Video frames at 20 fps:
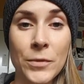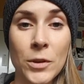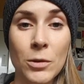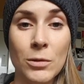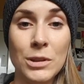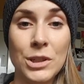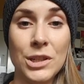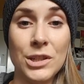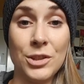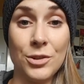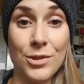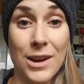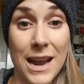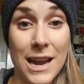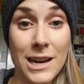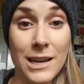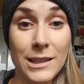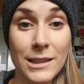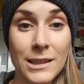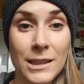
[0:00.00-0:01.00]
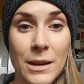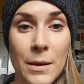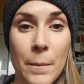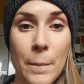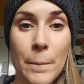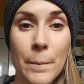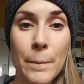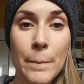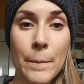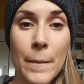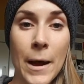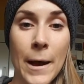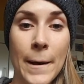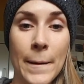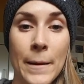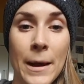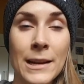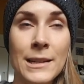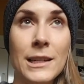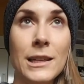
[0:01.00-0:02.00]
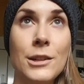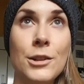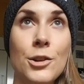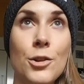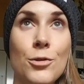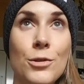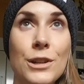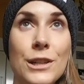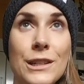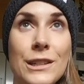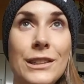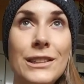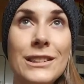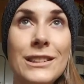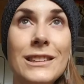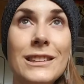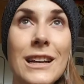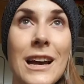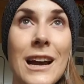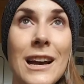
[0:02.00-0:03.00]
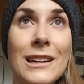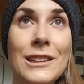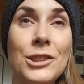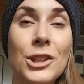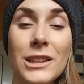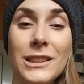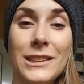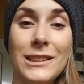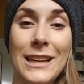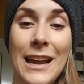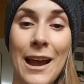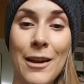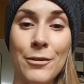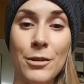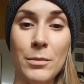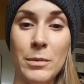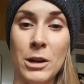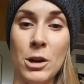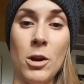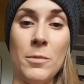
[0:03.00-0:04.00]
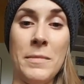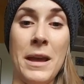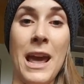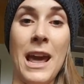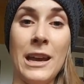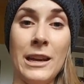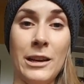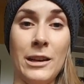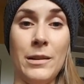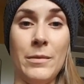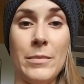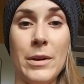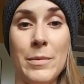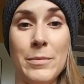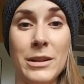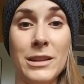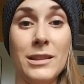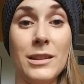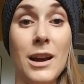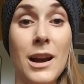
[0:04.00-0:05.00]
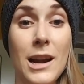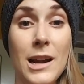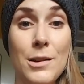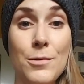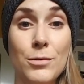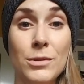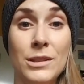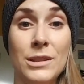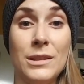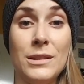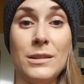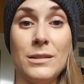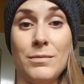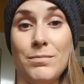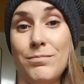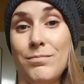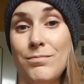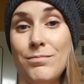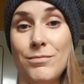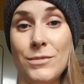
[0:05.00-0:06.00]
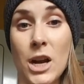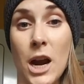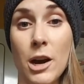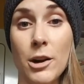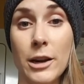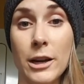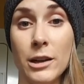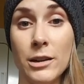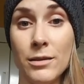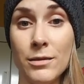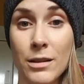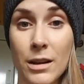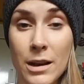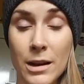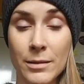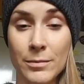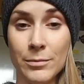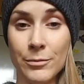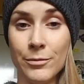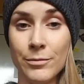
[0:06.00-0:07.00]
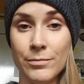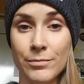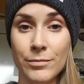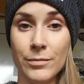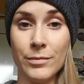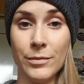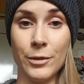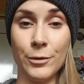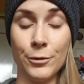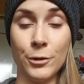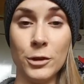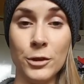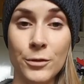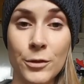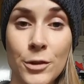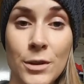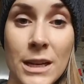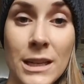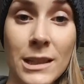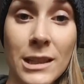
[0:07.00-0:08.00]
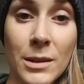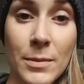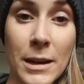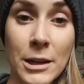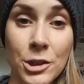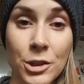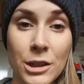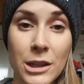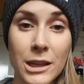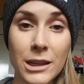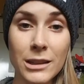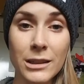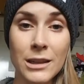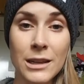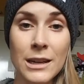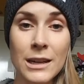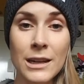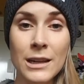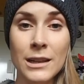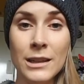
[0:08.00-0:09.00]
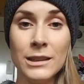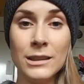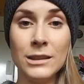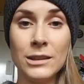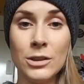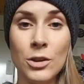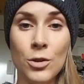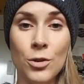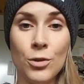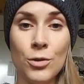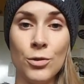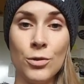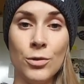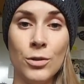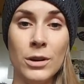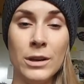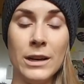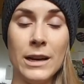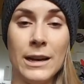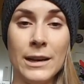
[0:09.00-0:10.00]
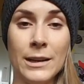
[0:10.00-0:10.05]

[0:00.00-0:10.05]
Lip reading: which is great. I did notice just having my arm hanging by my side was tiring, the first few days especially. So